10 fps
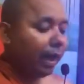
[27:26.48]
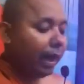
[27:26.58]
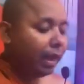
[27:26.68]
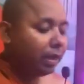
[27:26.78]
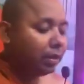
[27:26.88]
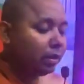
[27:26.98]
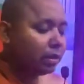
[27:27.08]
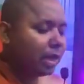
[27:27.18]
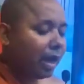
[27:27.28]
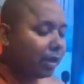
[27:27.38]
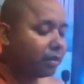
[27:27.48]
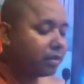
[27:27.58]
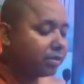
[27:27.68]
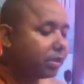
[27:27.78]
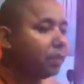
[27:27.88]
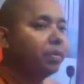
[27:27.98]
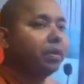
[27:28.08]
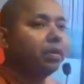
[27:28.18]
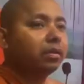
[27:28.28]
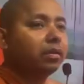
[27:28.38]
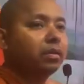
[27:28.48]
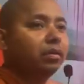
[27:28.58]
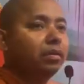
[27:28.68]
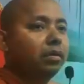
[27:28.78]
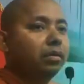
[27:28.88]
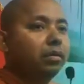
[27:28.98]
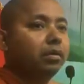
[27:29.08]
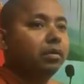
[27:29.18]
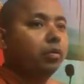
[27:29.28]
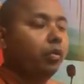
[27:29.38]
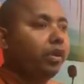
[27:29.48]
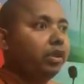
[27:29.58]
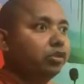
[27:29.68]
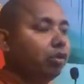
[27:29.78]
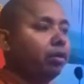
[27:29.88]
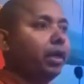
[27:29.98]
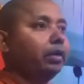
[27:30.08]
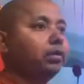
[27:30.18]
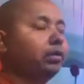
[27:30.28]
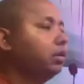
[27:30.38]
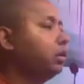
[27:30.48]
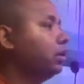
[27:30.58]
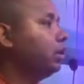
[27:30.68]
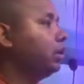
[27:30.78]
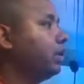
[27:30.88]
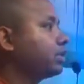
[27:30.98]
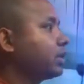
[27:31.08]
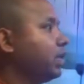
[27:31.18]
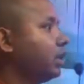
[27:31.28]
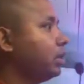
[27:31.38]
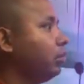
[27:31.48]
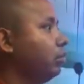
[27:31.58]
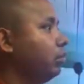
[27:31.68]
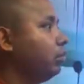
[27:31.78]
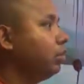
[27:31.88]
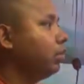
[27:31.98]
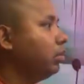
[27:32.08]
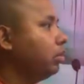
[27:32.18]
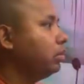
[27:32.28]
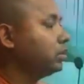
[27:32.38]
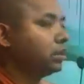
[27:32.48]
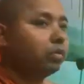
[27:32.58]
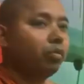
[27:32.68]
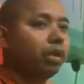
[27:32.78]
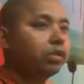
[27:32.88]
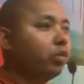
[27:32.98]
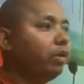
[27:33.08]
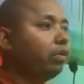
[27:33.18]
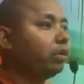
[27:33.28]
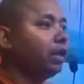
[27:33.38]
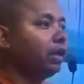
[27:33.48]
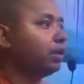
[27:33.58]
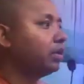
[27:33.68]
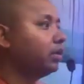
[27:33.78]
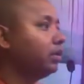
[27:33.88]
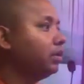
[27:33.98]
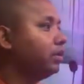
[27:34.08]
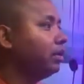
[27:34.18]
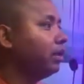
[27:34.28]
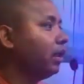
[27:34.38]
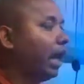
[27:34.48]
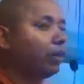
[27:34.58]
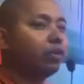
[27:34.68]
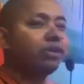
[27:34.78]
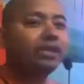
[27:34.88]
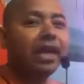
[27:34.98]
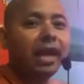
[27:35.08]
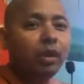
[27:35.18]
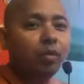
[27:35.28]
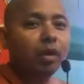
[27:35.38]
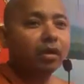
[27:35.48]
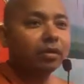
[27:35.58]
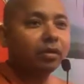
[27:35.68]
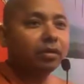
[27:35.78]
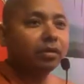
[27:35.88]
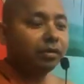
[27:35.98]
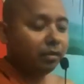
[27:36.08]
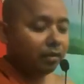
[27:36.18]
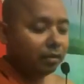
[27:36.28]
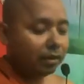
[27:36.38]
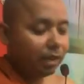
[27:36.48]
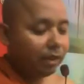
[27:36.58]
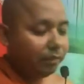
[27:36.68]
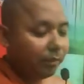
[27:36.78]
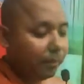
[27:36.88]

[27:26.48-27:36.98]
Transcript: and darkness appeared. When he saw that, he was scared, He said, what is going on here? I couldn't see anyone, right?